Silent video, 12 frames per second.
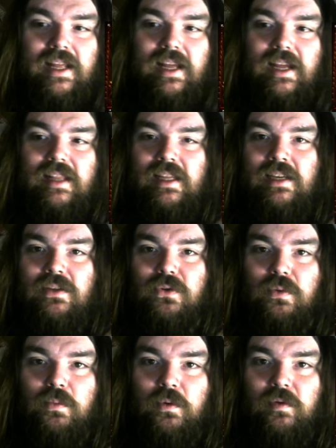And these
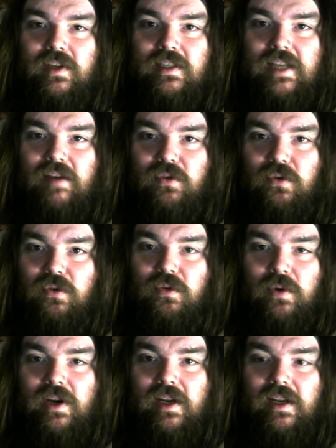are the movies after
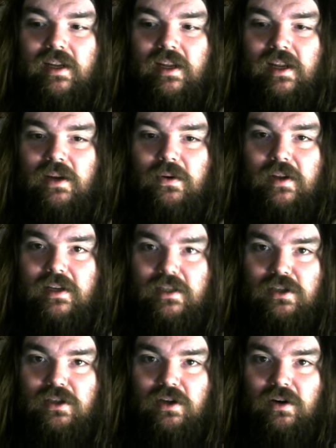three where they
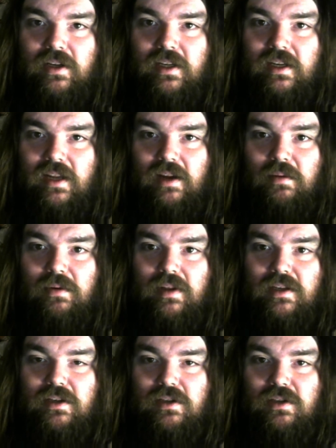just started
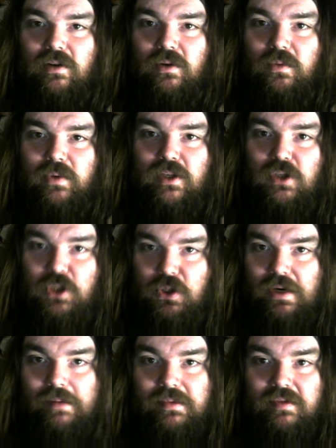reading
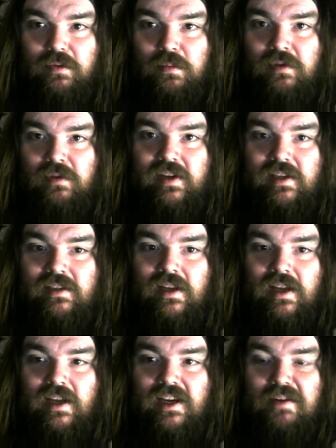scripts for movies
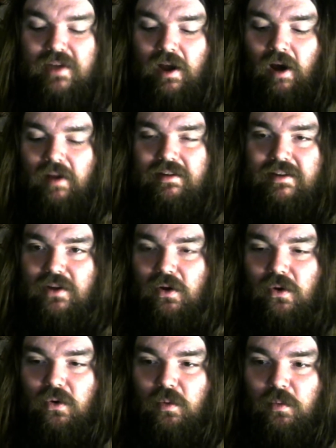and was like, oh, this is a
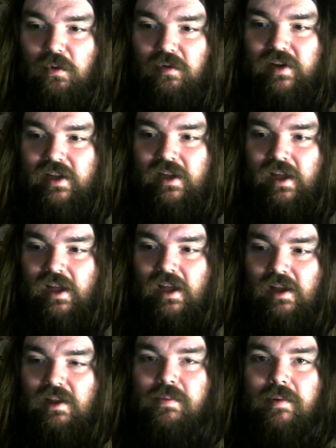cool movie.
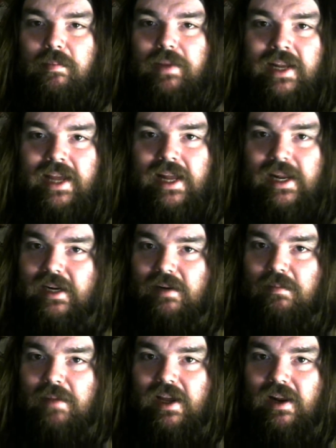Let's put Pinhead in it
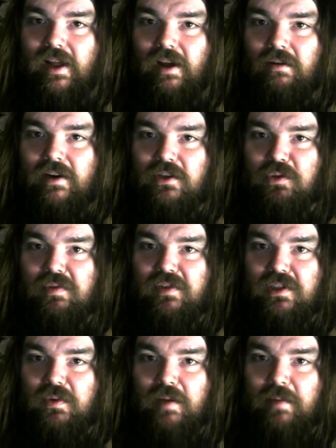and make it a Hellraiser movie
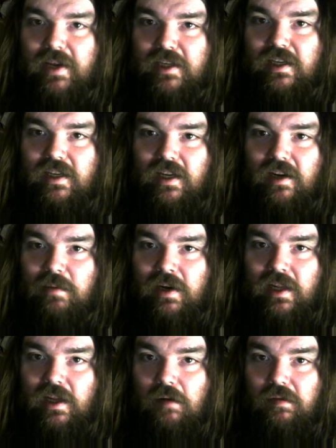so we can make a shit ton of
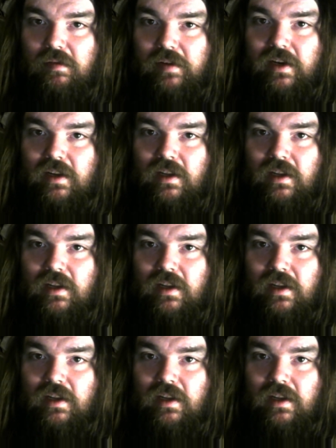money off of it.